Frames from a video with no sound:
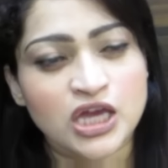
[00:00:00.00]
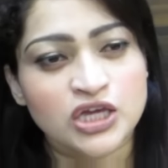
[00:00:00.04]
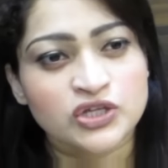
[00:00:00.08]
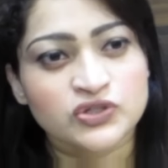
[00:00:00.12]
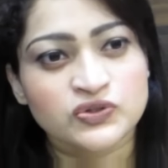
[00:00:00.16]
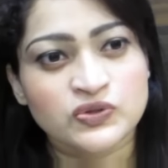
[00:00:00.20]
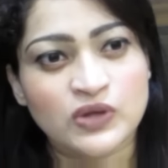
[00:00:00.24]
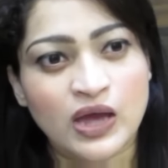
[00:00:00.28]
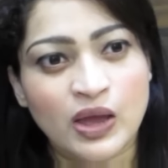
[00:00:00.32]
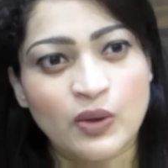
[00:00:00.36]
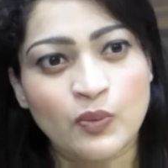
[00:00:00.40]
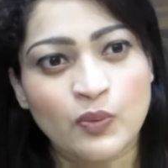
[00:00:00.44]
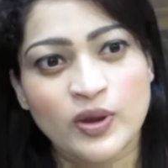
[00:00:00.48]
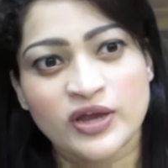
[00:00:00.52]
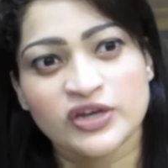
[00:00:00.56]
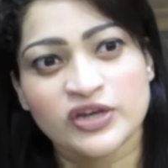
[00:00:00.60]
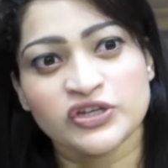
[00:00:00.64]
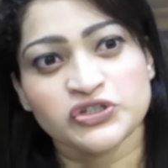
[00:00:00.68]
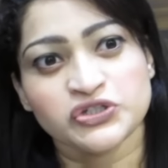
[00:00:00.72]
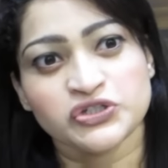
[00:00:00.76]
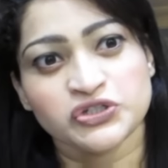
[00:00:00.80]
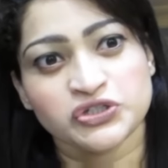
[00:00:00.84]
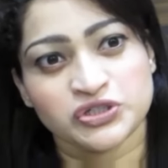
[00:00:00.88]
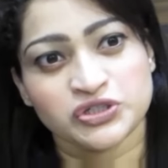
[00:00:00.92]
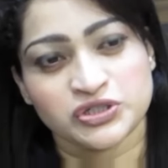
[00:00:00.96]
So I
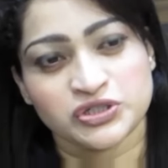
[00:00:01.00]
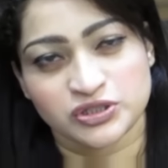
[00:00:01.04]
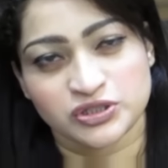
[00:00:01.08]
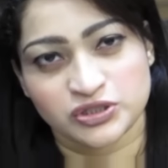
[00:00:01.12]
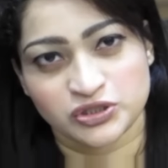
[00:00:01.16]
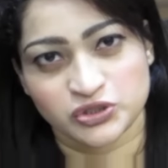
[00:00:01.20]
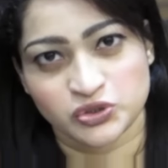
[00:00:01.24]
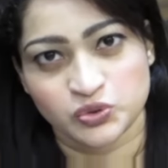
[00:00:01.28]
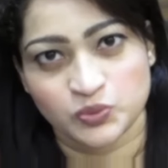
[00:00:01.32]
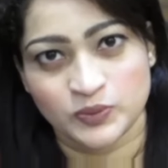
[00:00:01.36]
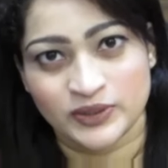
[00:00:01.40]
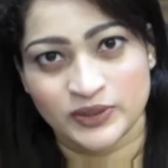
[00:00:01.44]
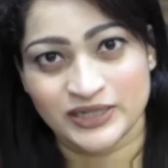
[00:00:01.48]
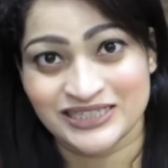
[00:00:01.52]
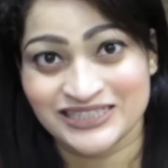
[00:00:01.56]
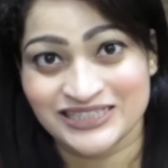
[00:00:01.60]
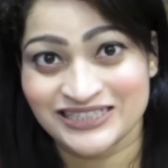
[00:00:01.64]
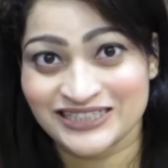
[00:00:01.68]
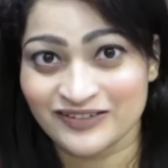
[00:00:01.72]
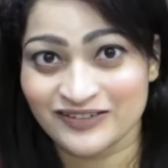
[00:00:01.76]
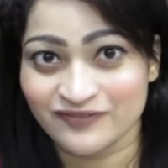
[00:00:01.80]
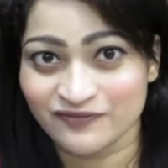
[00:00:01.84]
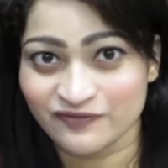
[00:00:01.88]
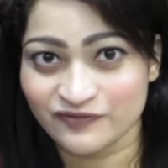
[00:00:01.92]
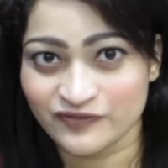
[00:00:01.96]
went
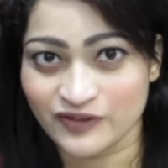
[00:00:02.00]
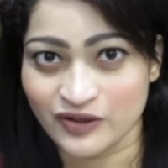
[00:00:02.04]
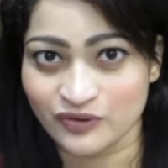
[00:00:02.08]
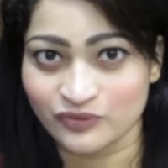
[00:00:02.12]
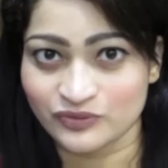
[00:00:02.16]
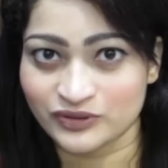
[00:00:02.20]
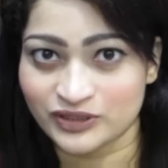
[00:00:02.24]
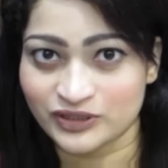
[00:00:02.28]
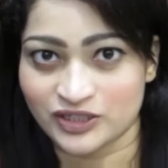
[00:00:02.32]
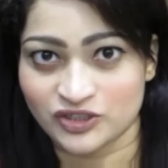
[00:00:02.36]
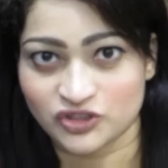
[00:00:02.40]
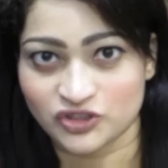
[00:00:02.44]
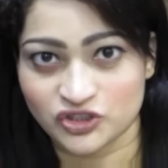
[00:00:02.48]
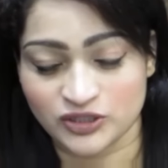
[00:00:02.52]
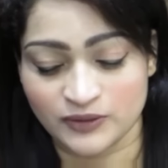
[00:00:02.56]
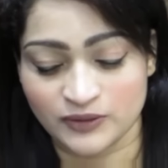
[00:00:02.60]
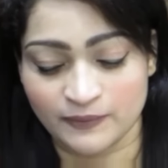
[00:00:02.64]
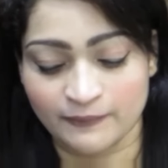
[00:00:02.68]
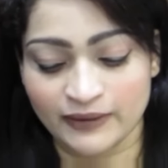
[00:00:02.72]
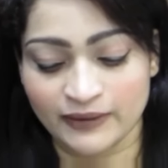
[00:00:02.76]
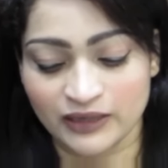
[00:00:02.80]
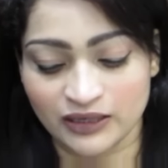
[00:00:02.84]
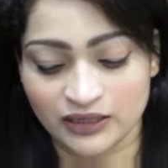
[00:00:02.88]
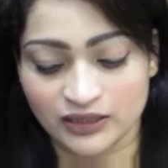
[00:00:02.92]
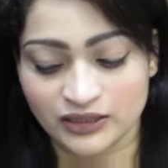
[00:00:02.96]
towards the
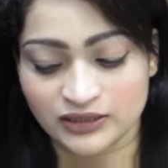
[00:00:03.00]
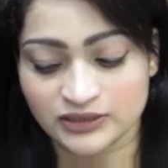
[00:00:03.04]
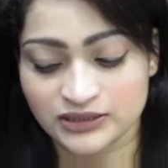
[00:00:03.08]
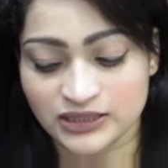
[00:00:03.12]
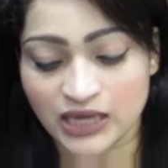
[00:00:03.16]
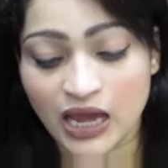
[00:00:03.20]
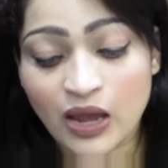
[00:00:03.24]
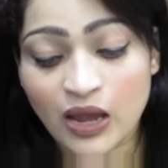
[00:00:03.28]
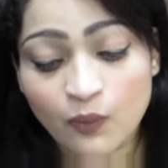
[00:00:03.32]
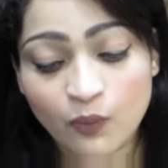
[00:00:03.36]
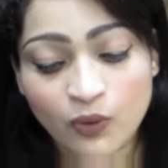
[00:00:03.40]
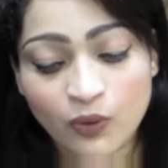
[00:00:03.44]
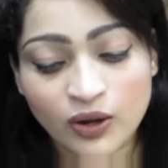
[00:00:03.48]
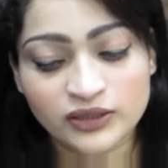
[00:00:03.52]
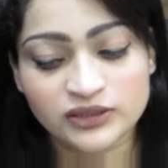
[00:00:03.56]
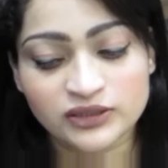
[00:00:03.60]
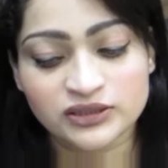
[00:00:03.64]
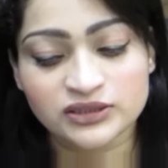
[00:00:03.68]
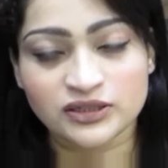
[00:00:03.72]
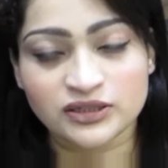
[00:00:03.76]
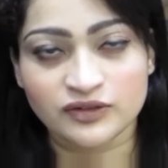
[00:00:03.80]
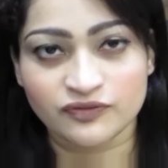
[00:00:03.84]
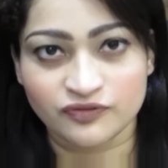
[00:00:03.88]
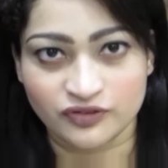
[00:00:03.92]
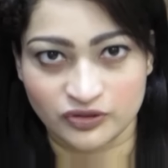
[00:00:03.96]
foundation because I
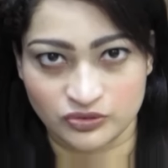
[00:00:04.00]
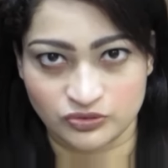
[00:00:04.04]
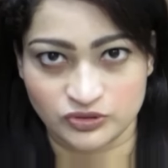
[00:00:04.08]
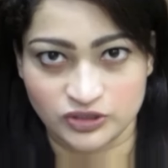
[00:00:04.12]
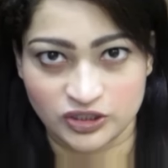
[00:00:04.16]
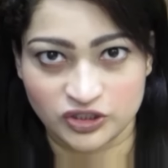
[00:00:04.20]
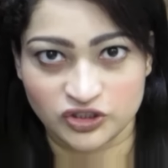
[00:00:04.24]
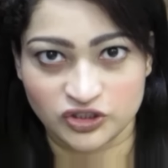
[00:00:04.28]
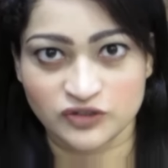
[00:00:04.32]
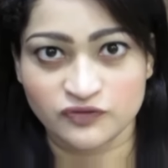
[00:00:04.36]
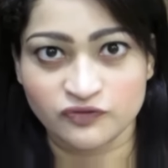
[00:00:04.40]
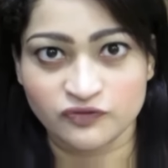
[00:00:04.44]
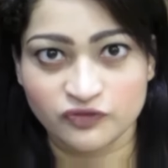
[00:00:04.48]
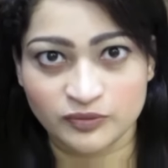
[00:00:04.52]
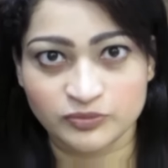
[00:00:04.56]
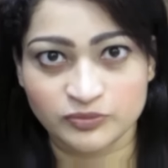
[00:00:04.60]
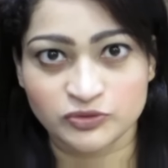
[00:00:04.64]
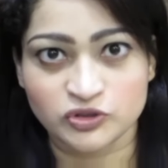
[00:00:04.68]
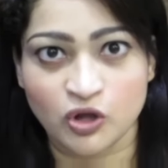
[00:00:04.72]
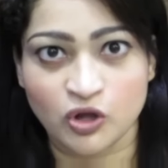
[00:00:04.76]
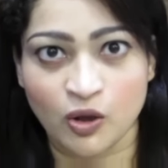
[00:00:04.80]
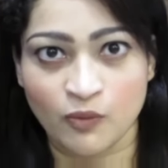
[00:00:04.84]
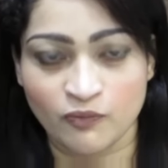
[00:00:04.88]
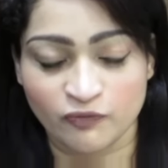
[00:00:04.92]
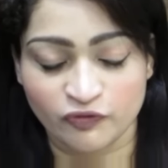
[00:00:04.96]
wanted a foundation from
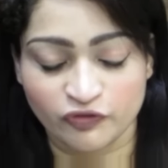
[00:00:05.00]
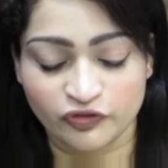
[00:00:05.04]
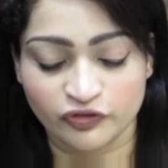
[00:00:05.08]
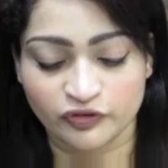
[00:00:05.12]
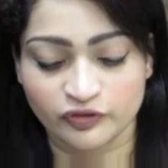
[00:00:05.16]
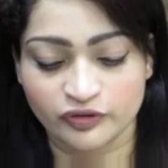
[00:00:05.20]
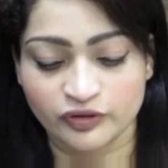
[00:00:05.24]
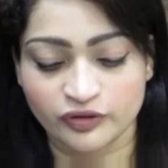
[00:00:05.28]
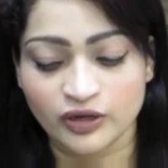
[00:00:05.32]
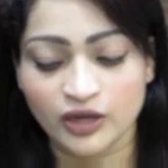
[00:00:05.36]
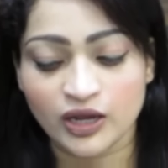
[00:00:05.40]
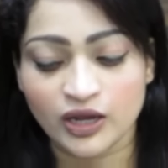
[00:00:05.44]
Tom Ford.